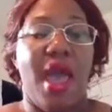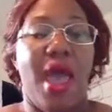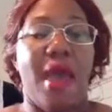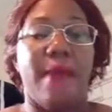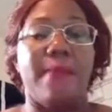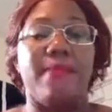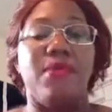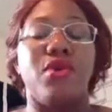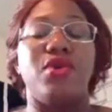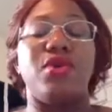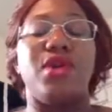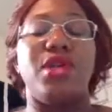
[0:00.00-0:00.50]

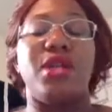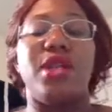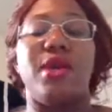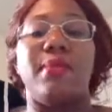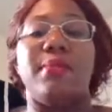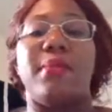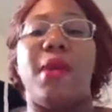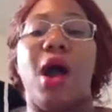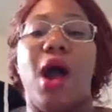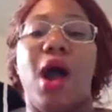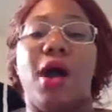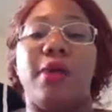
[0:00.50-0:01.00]
at
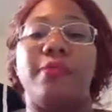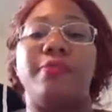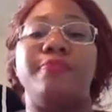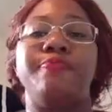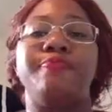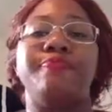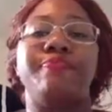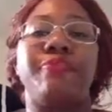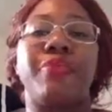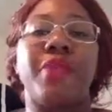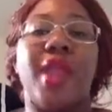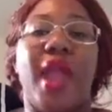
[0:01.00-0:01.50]
Millionaire
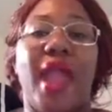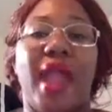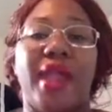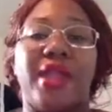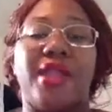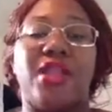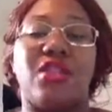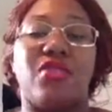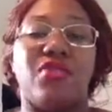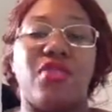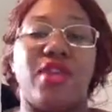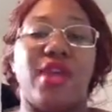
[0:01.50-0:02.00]
Mom
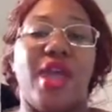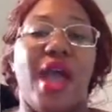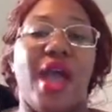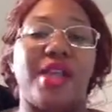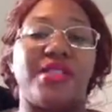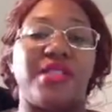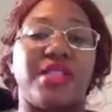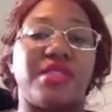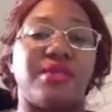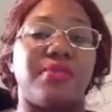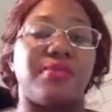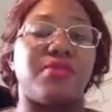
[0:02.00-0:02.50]
83,
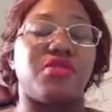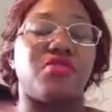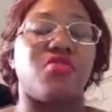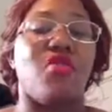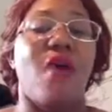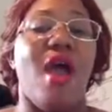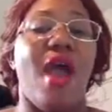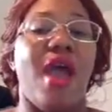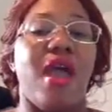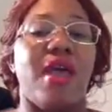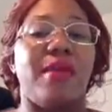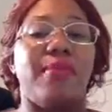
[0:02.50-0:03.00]
guys, and
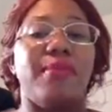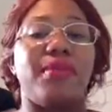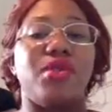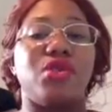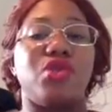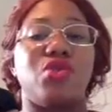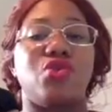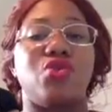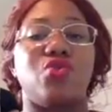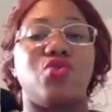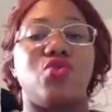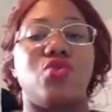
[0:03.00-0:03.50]
subscribe
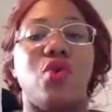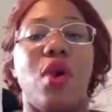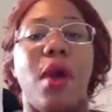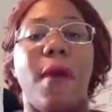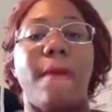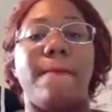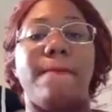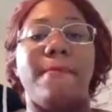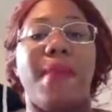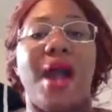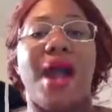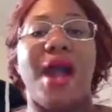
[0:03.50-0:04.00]
to
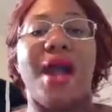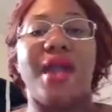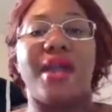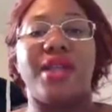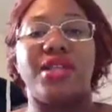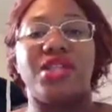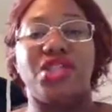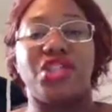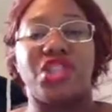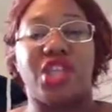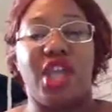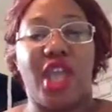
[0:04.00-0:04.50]

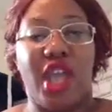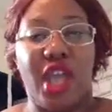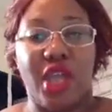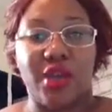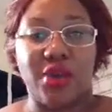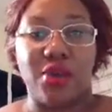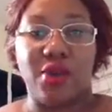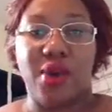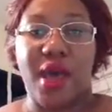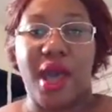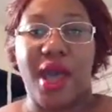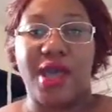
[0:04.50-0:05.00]
my
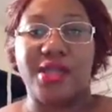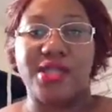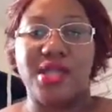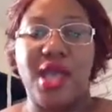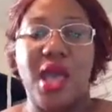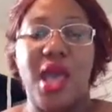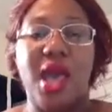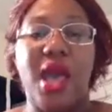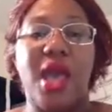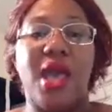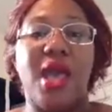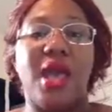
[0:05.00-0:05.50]
channel, guys.
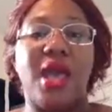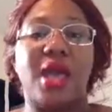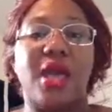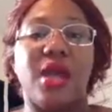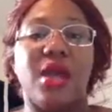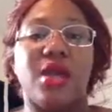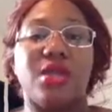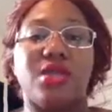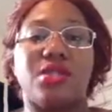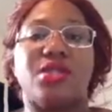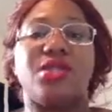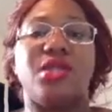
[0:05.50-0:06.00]

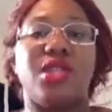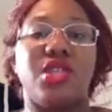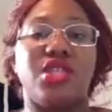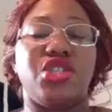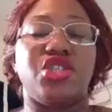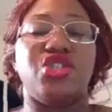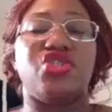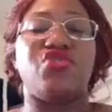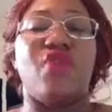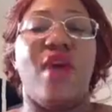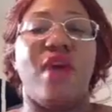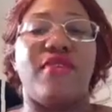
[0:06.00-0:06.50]

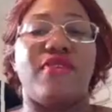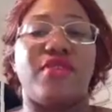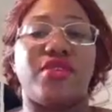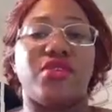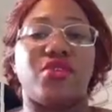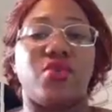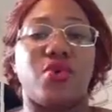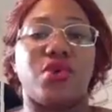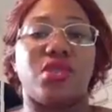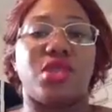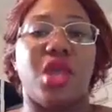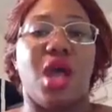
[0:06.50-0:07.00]

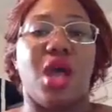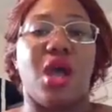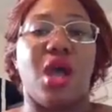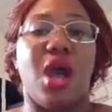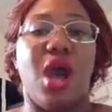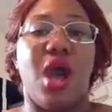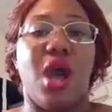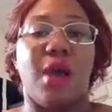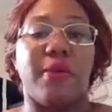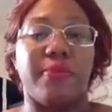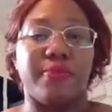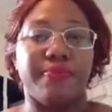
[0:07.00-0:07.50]

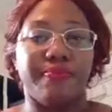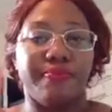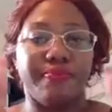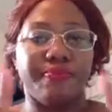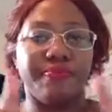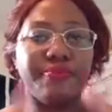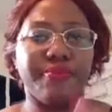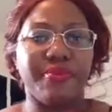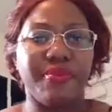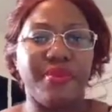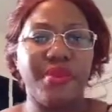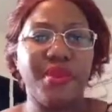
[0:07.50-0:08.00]
TanishaTrafficSource.com.
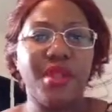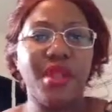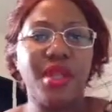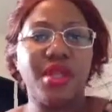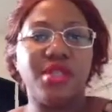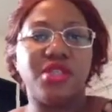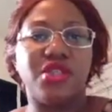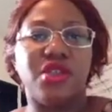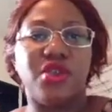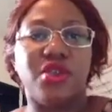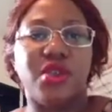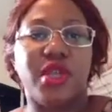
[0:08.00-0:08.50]

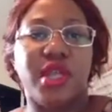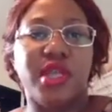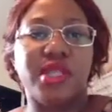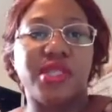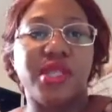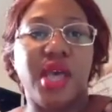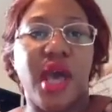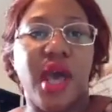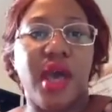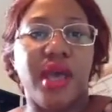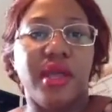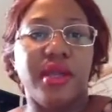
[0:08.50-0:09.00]
See you on the
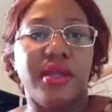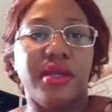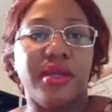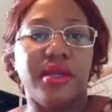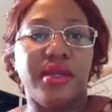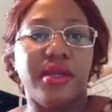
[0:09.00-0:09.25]
inside.